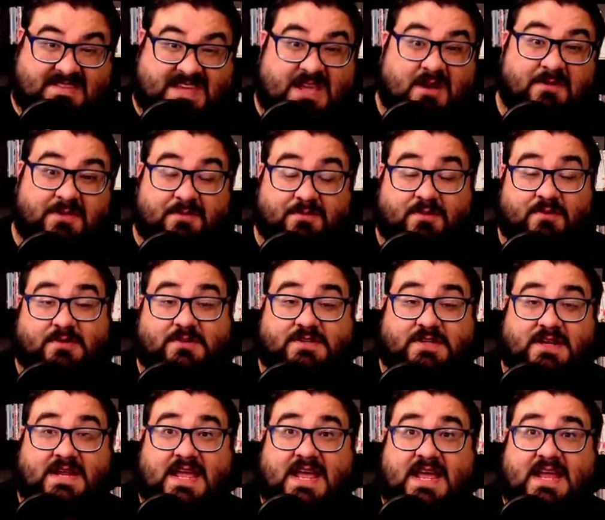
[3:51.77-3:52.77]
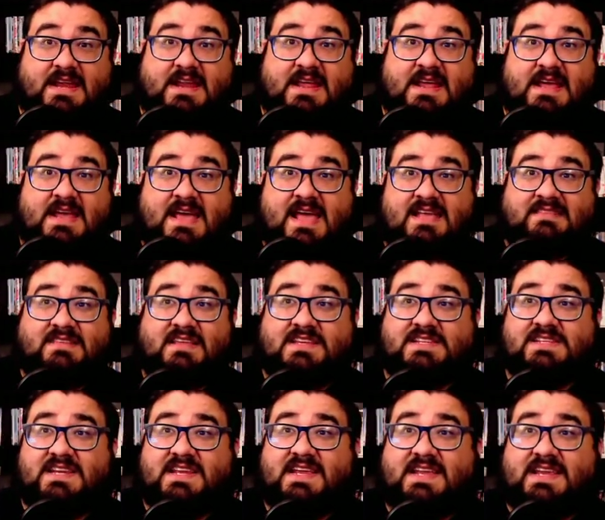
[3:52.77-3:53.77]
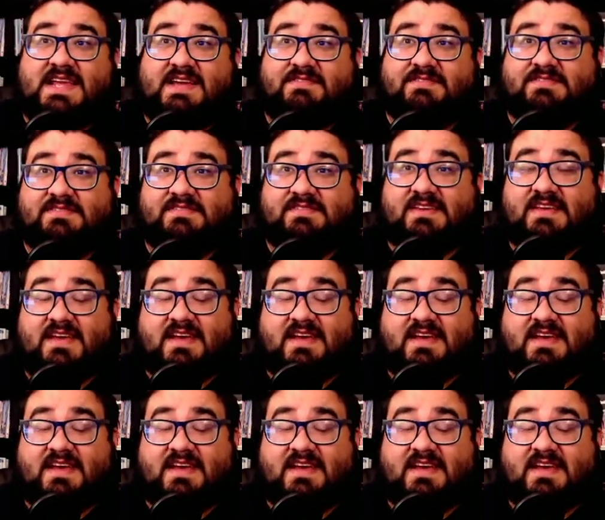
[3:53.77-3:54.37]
killed the person, and essentially gives